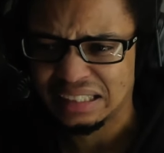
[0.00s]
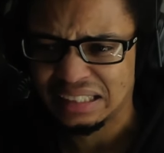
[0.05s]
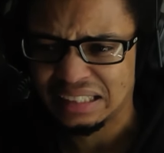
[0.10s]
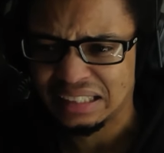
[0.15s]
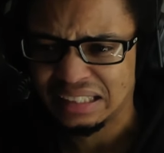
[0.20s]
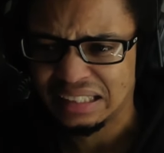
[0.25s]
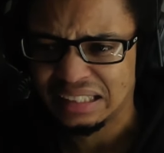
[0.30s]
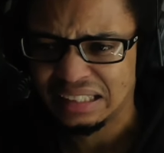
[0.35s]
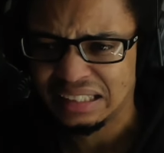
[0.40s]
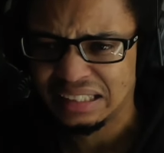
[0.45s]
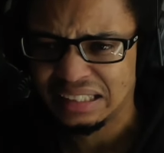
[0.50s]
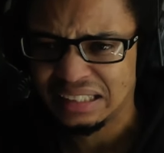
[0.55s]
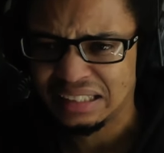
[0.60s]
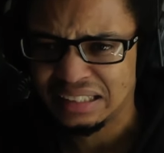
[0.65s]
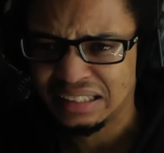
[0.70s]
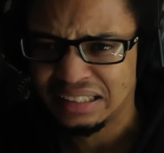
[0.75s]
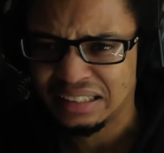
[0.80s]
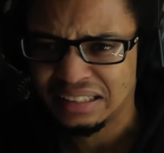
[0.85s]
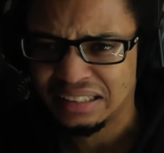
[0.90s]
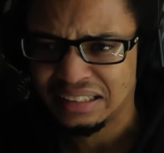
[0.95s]

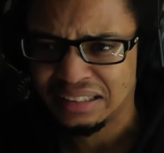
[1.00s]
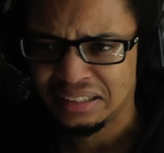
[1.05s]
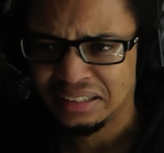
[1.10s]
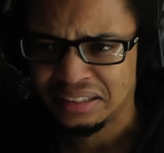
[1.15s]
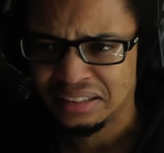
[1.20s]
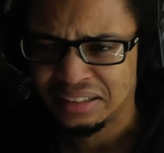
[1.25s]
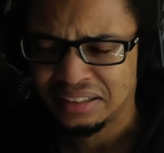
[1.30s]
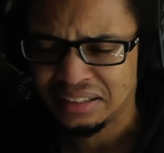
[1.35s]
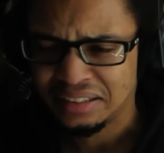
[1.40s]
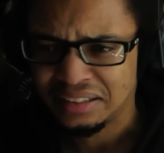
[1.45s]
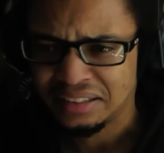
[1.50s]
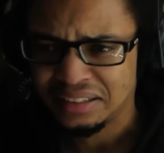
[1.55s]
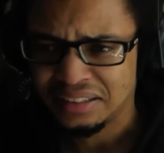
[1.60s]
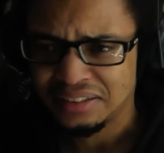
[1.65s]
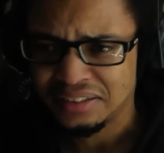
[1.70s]
(no one is talking)